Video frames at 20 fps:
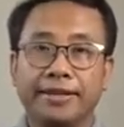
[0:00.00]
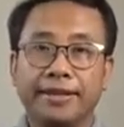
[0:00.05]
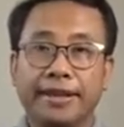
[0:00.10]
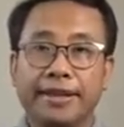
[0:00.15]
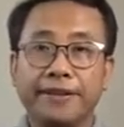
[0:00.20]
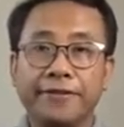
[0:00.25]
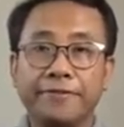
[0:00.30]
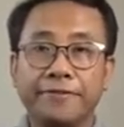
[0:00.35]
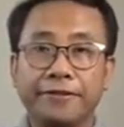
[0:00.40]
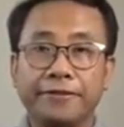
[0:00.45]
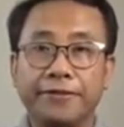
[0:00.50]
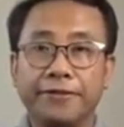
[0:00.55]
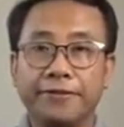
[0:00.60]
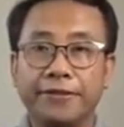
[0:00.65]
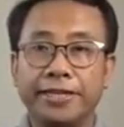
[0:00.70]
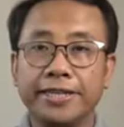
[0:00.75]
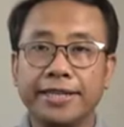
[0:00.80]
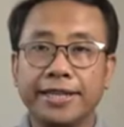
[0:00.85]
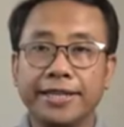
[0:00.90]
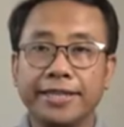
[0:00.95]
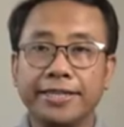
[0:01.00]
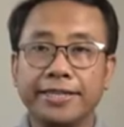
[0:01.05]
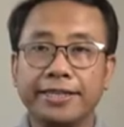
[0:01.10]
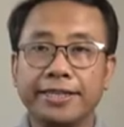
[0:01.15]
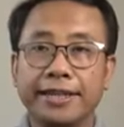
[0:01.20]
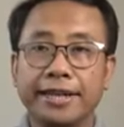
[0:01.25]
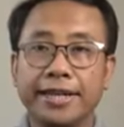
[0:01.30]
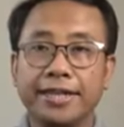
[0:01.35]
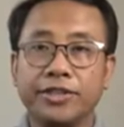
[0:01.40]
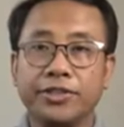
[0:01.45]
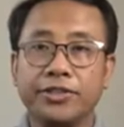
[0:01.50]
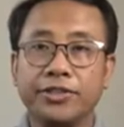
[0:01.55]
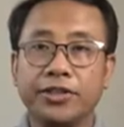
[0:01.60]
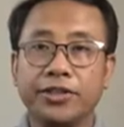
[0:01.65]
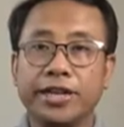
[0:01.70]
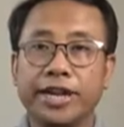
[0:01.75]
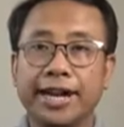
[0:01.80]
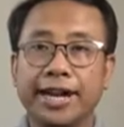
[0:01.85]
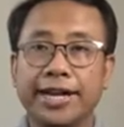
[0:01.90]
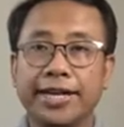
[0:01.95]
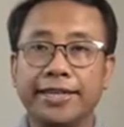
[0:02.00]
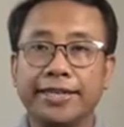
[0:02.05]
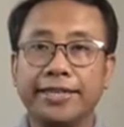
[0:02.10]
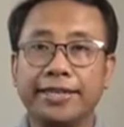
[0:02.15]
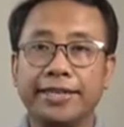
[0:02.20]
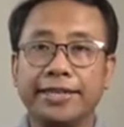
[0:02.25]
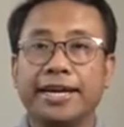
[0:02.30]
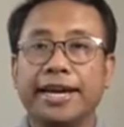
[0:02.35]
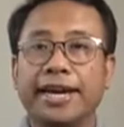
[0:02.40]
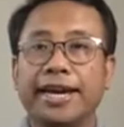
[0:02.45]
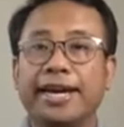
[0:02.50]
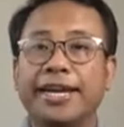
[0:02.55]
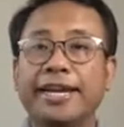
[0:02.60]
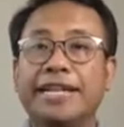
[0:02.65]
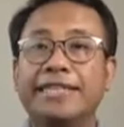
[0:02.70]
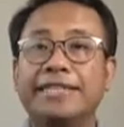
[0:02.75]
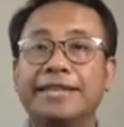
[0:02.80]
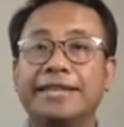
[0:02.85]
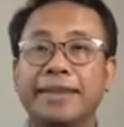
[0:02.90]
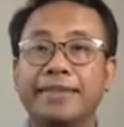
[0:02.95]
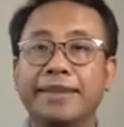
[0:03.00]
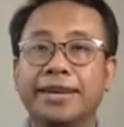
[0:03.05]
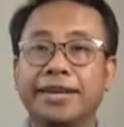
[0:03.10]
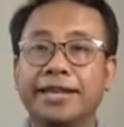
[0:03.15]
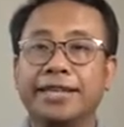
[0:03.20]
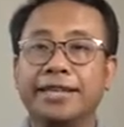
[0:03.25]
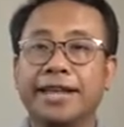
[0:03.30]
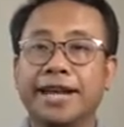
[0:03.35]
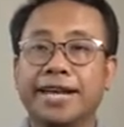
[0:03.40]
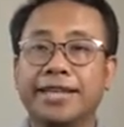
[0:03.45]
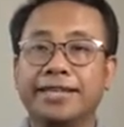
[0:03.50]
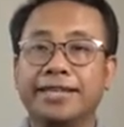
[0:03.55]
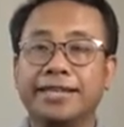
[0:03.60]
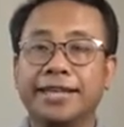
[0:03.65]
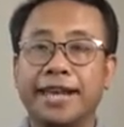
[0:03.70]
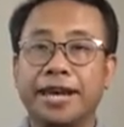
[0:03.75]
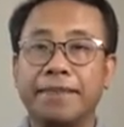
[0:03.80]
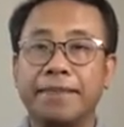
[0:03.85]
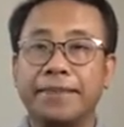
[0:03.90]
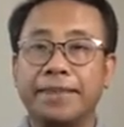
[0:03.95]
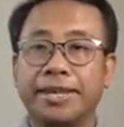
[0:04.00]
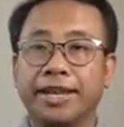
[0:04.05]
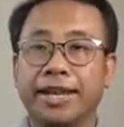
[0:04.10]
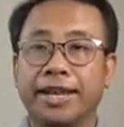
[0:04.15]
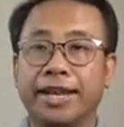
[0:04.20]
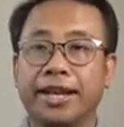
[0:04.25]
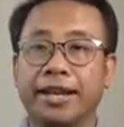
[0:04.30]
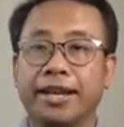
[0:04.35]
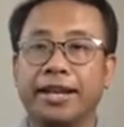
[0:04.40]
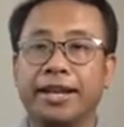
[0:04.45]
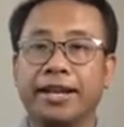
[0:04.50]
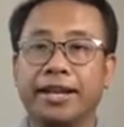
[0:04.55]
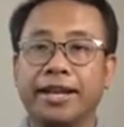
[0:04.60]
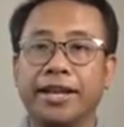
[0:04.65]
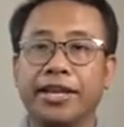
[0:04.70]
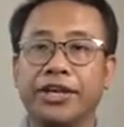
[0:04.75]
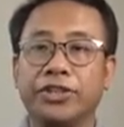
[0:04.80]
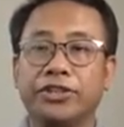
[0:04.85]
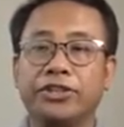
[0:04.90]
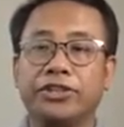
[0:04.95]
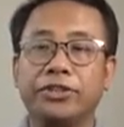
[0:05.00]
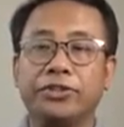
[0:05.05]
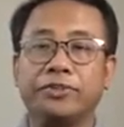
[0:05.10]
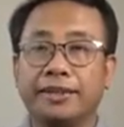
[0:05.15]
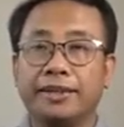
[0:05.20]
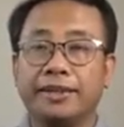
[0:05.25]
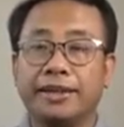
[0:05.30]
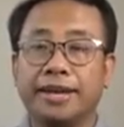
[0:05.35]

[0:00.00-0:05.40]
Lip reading: Then from the vertex, let's draw the height, and let's label it as capital H.